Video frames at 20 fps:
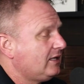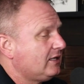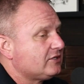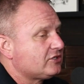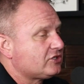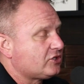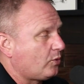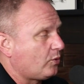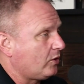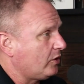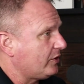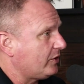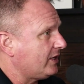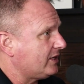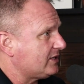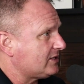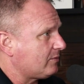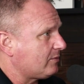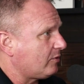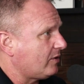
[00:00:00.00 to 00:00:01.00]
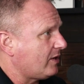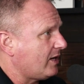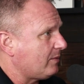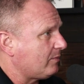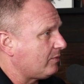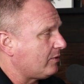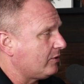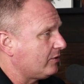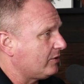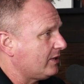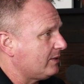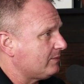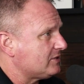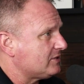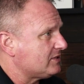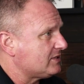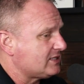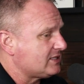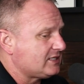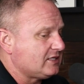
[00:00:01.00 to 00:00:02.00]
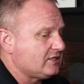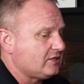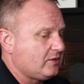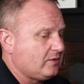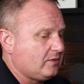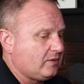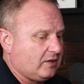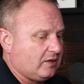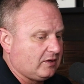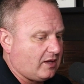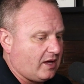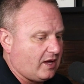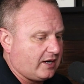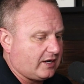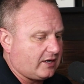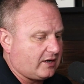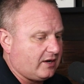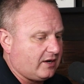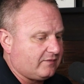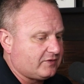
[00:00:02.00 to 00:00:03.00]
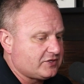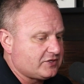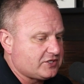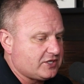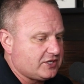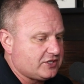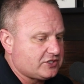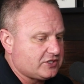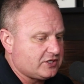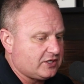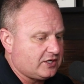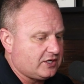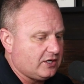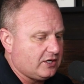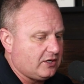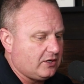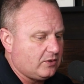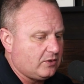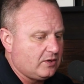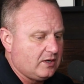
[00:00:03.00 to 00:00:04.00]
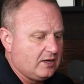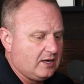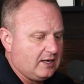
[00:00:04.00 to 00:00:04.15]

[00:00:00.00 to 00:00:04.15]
So we're looking at some grant programs and still a lot of conversation to go.